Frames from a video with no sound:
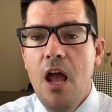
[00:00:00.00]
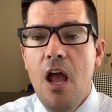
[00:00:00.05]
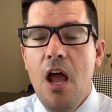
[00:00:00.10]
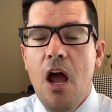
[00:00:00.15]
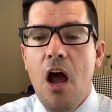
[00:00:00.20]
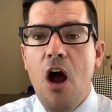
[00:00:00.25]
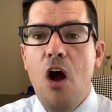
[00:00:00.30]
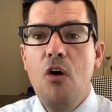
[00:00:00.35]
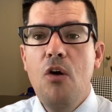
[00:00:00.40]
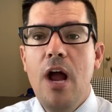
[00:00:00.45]

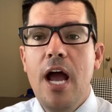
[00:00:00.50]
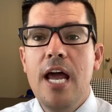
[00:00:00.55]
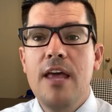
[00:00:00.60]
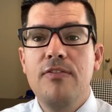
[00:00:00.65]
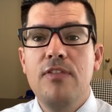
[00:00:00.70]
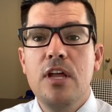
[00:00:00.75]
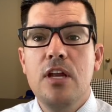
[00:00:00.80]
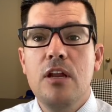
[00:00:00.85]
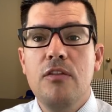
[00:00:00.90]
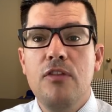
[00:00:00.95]
All right,
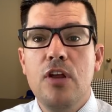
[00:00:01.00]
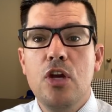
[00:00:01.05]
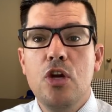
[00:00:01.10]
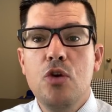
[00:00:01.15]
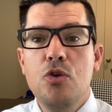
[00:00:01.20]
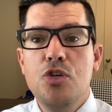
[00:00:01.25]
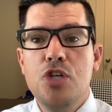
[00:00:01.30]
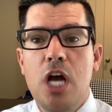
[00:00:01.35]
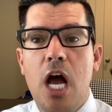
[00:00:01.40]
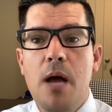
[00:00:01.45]
the, the new
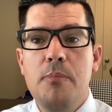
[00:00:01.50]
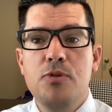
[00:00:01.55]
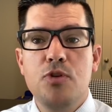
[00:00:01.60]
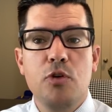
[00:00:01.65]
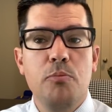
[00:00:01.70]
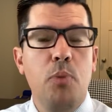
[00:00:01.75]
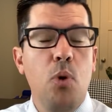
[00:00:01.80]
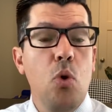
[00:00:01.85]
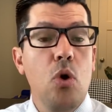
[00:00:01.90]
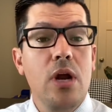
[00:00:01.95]
jobs
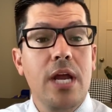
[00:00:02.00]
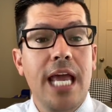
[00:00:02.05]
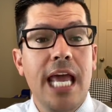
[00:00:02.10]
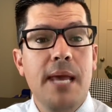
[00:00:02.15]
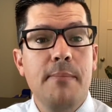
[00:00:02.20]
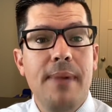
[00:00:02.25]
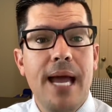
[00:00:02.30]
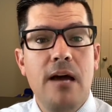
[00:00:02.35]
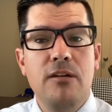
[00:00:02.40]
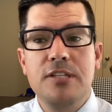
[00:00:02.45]
report
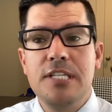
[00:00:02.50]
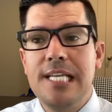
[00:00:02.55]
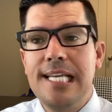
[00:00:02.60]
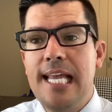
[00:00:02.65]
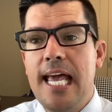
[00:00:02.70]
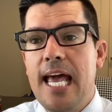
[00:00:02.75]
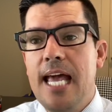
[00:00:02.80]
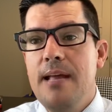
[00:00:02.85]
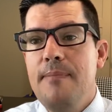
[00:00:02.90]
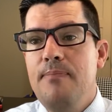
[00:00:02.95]
came out
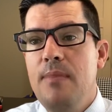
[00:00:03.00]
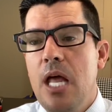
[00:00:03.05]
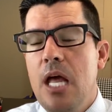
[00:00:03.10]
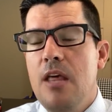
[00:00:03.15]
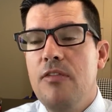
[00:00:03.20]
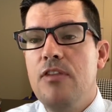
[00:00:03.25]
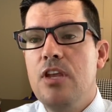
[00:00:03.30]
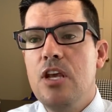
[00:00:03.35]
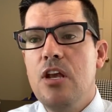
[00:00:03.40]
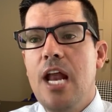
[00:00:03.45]
today.
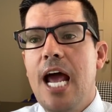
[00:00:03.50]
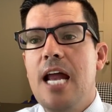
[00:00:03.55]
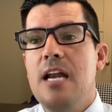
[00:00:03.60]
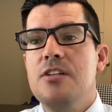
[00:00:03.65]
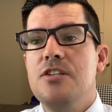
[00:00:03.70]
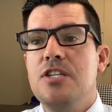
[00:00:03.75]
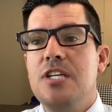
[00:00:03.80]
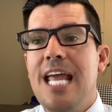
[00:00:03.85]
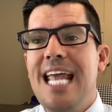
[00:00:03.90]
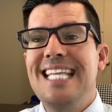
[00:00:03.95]
The United
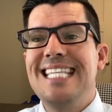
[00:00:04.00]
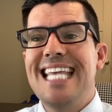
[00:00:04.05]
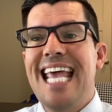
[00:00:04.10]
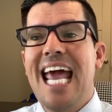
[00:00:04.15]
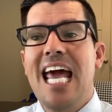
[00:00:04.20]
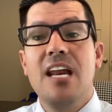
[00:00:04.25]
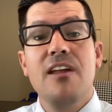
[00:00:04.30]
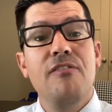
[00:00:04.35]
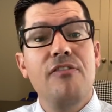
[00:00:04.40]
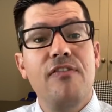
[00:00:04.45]
States
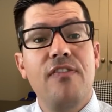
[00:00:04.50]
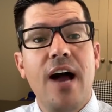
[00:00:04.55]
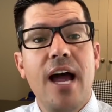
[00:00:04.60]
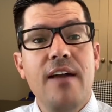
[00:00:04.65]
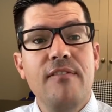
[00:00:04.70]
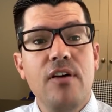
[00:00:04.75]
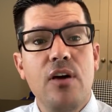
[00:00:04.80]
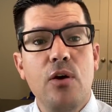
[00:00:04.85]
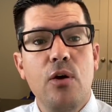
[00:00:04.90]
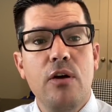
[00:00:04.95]
added
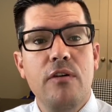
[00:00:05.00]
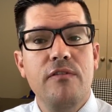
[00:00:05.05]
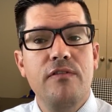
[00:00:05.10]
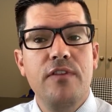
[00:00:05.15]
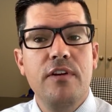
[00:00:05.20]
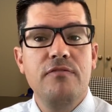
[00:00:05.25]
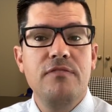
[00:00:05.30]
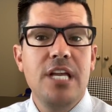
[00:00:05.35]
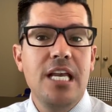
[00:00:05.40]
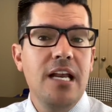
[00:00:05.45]
five hundred
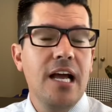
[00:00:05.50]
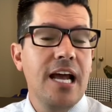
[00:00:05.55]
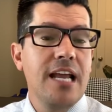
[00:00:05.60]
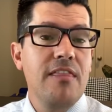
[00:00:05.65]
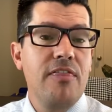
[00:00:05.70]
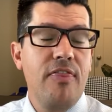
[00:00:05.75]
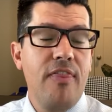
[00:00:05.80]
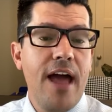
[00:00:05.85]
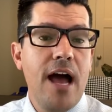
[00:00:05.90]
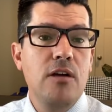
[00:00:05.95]
fifty-nine
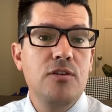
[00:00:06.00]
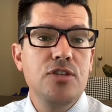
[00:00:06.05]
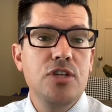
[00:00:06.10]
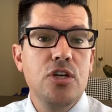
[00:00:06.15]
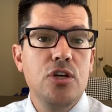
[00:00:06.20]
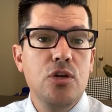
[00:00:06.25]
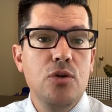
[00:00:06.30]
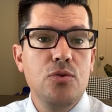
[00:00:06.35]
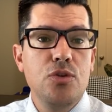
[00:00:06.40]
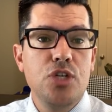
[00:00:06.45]
thousand
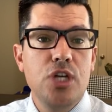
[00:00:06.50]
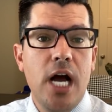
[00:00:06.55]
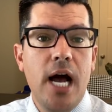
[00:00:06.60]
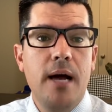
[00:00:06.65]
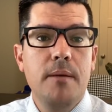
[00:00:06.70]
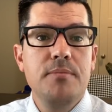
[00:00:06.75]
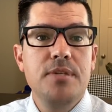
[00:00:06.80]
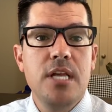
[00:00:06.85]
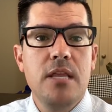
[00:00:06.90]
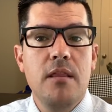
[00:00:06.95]
new
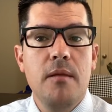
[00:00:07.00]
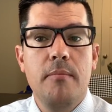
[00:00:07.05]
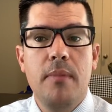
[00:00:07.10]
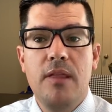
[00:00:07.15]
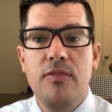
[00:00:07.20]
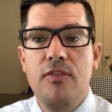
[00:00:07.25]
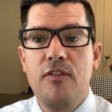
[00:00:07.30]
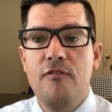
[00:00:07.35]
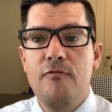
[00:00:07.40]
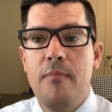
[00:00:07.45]
jobs in the
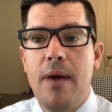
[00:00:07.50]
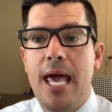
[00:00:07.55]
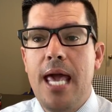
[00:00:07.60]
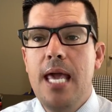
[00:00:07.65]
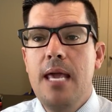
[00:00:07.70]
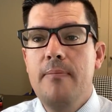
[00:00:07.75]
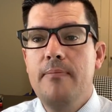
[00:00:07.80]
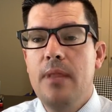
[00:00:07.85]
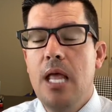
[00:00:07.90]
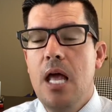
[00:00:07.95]
month of
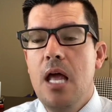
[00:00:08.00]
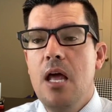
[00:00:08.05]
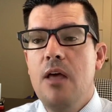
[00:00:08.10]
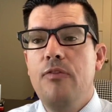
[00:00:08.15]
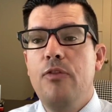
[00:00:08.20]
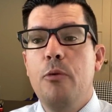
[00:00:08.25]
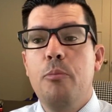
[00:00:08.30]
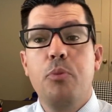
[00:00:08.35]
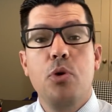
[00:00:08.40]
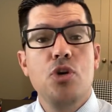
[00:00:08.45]
May.
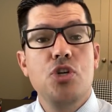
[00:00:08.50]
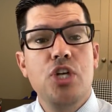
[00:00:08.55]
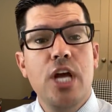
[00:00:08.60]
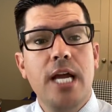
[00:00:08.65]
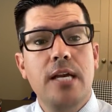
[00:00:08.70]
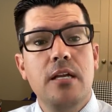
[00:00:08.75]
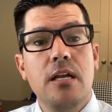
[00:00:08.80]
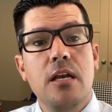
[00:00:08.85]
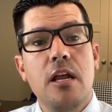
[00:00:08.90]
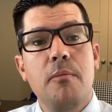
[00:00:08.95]
The
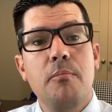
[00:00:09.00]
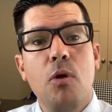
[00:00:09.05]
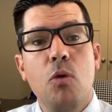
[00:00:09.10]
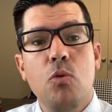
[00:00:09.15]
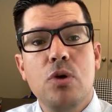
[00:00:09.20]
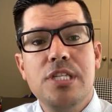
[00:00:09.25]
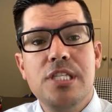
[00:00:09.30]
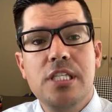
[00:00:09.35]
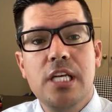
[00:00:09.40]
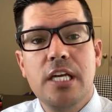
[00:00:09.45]
projected number
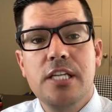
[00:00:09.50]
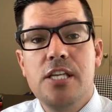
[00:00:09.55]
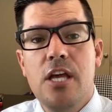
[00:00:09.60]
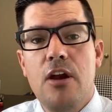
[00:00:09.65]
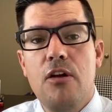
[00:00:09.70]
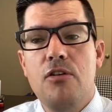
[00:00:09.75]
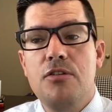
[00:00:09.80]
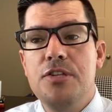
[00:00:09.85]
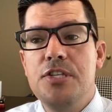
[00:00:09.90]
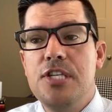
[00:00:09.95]
was six
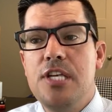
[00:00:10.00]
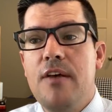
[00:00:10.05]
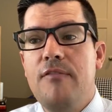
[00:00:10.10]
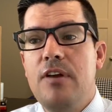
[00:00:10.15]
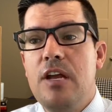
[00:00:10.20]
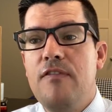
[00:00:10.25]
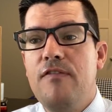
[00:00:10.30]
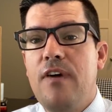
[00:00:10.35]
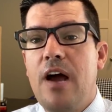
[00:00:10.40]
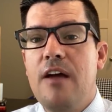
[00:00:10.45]
hundred
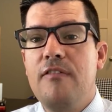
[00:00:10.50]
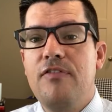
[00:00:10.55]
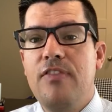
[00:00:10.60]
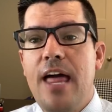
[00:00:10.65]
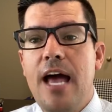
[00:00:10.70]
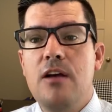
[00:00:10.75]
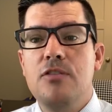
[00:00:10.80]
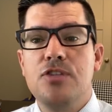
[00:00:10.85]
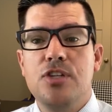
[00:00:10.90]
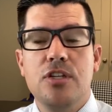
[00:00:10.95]
seventy-five
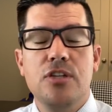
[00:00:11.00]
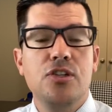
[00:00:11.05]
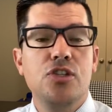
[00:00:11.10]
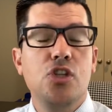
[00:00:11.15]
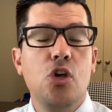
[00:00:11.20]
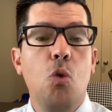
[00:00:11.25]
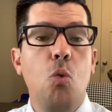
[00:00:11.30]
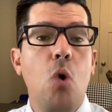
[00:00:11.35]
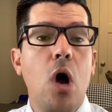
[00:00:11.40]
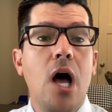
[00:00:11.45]
thousand.
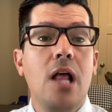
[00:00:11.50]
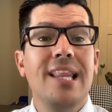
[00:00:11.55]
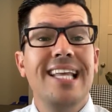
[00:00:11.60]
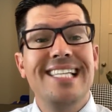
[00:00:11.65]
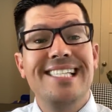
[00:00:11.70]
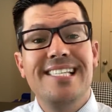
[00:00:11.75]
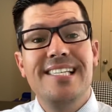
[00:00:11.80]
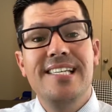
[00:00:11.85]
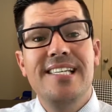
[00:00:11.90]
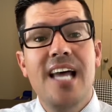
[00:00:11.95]
So while
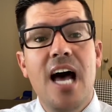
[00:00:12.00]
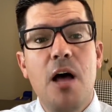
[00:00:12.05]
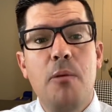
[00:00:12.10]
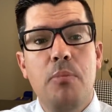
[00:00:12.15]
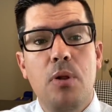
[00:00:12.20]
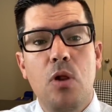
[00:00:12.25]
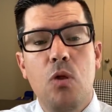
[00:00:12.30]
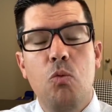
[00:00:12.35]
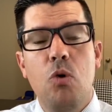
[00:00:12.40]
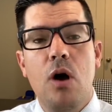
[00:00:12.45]
it's
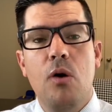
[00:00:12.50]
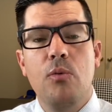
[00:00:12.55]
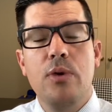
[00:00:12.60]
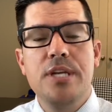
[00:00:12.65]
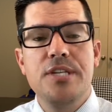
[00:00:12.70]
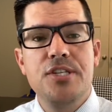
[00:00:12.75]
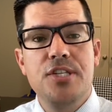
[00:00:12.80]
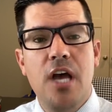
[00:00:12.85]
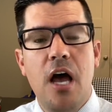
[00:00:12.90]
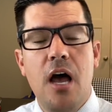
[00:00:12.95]
double what we
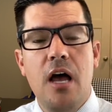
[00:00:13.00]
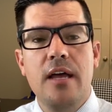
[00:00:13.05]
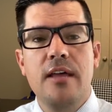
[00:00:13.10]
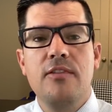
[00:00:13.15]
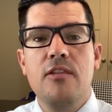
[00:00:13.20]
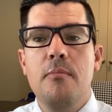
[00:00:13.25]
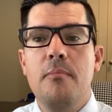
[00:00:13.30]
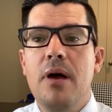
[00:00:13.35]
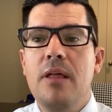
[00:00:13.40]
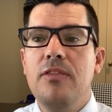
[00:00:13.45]
saw in
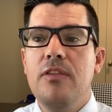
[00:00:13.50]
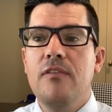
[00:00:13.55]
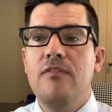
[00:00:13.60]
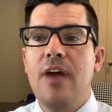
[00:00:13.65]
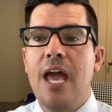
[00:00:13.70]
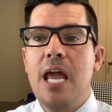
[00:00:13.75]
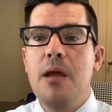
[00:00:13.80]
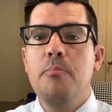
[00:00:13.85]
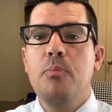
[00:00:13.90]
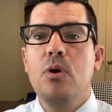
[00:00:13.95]
the month of
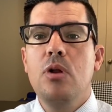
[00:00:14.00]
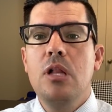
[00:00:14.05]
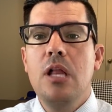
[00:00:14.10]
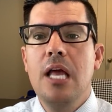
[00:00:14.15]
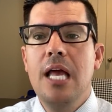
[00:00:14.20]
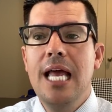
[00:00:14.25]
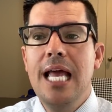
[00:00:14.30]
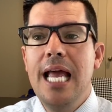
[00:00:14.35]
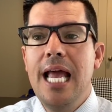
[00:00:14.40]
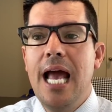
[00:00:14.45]
April,
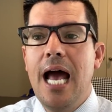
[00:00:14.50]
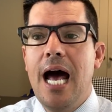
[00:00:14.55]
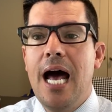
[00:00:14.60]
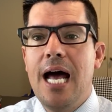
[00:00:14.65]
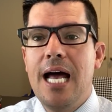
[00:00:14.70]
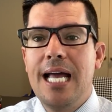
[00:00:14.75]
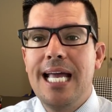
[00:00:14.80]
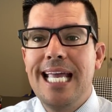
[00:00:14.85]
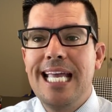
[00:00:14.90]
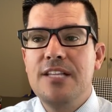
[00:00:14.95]

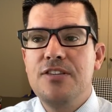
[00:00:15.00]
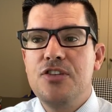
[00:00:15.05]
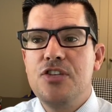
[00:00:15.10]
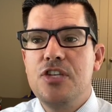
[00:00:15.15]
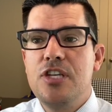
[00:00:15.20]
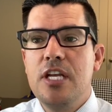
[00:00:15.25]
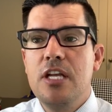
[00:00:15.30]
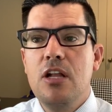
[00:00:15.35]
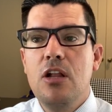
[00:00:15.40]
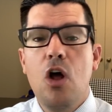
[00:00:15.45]
uh, it's
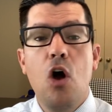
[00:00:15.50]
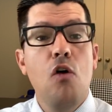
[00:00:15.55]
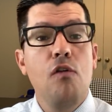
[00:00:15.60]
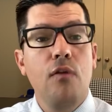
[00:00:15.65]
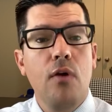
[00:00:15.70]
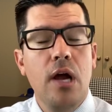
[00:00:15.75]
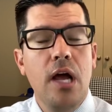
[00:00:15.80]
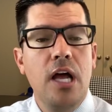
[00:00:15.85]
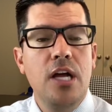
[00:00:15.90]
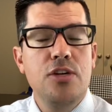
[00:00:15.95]
still over
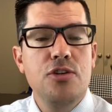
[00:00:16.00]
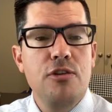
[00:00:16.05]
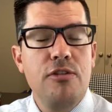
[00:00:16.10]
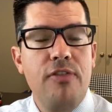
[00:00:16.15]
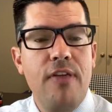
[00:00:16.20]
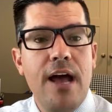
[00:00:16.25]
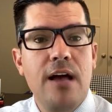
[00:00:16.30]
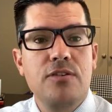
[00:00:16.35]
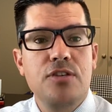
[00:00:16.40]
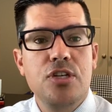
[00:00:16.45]
one hundred
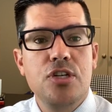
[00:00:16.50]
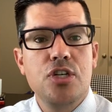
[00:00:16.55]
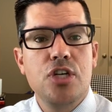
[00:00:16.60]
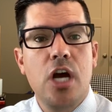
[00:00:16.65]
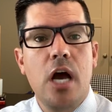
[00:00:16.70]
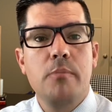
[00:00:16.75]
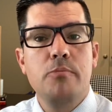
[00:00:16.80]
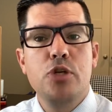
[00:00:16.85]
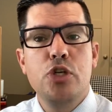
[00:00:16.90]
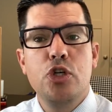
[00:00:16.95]
thousand
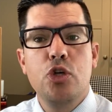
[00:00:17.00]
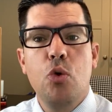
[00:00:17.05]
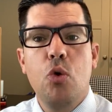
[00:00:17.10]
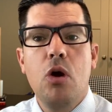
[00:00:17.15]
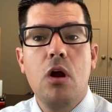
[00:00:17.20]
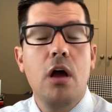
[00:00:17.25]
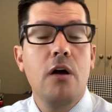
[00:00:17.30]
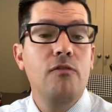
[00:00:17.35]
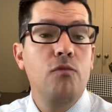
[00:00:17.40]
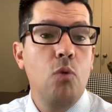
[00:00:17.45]
jobs
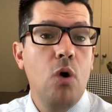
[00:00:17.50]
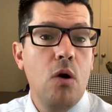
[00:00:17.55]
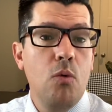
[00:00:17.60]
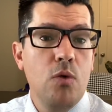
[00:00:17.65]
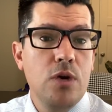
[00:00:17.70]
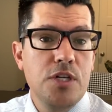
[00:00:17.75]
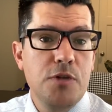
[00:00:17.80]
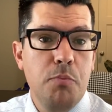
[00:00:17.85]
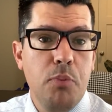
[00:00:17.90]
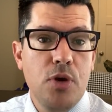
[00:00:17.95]
short of what
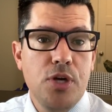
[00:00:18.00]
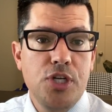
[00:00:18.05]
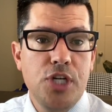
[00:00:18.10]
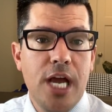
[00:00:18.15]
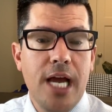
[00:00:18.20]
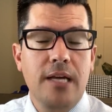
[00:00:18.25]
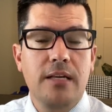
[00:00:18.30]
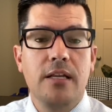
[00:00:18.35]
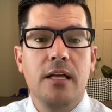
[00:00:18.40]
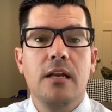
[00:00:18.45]
was
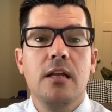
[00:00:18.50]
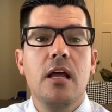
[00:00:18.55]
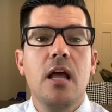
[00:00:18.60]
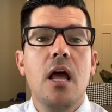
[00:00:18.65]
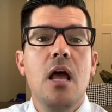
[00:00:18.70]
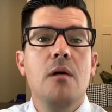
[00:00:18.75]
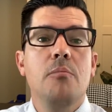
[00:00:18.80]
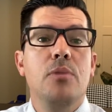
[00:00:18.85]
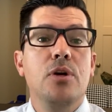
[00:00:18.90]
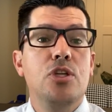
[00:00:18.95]
projected.
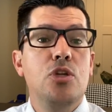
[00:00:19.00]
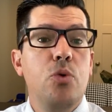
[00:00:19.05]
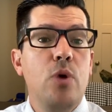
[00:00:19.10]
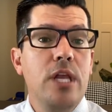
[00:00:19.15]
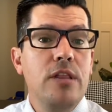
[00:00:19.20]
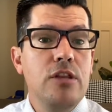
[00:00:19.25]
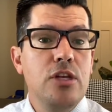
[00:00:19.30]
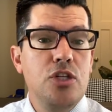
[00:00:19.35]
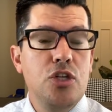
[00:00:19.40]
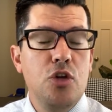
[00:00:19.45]

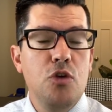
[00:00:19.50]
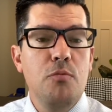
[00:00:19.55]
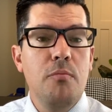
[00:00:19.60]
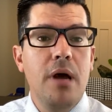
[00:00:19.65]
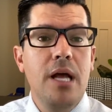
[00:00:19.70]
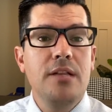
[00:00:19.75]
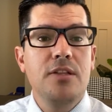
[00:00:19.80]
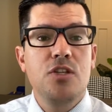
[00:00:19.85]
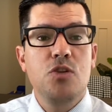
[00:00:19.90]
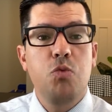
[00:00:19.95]
Between the two
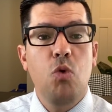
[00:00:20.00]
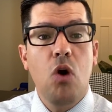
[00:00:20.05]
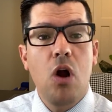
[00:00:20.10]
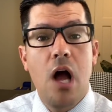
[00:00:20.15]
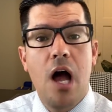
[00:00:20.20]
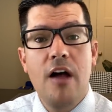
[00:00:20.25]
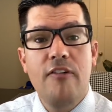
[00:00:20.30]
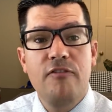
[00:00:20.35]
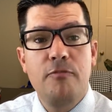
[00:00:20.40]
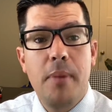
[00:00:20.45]
months, we're
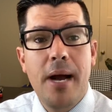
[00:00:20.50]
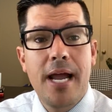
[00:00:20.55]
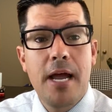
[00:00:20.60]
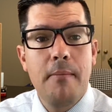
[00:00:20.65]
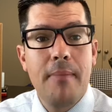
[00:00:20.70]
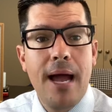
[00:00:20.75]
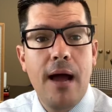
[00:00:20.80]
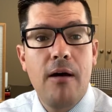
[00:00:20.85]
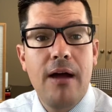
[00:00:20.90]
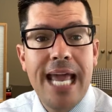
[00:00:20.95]
off by
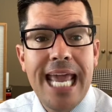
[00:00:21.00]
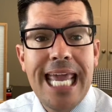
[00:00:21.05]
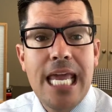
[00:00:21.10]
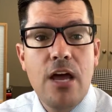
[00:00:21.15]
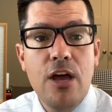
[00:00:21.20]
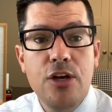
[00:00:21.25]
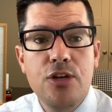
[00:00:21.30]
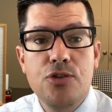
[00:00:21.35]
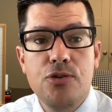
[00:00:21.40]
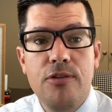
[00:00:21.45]
about eight
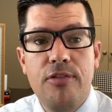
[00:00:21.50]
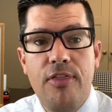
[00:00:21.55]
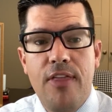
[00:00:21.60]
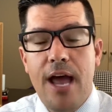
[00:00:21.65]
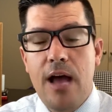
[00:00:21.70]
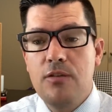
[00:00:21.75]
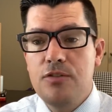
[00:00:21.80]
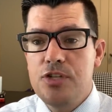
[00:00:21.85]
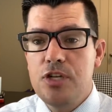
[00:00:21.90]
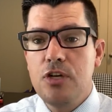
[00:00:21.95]
hundred
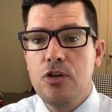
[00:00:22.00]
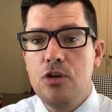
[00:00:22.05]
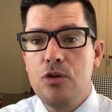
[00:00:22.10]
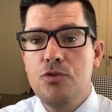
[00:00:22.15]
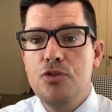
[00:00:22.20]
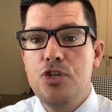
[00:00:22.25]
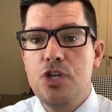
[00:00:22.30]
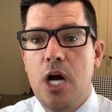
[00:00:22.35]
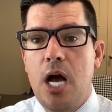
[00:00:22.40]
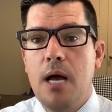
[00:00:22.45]
thousand new
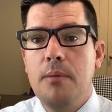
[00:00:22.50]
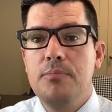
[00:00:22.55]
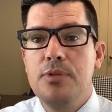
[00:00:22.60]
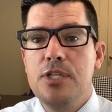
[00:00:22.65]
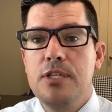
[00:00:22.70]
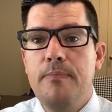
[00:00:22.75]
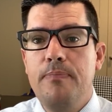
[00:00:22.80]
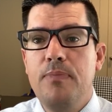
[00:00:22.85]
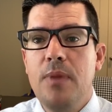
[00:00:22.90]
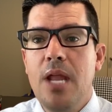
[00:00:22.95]
jobs.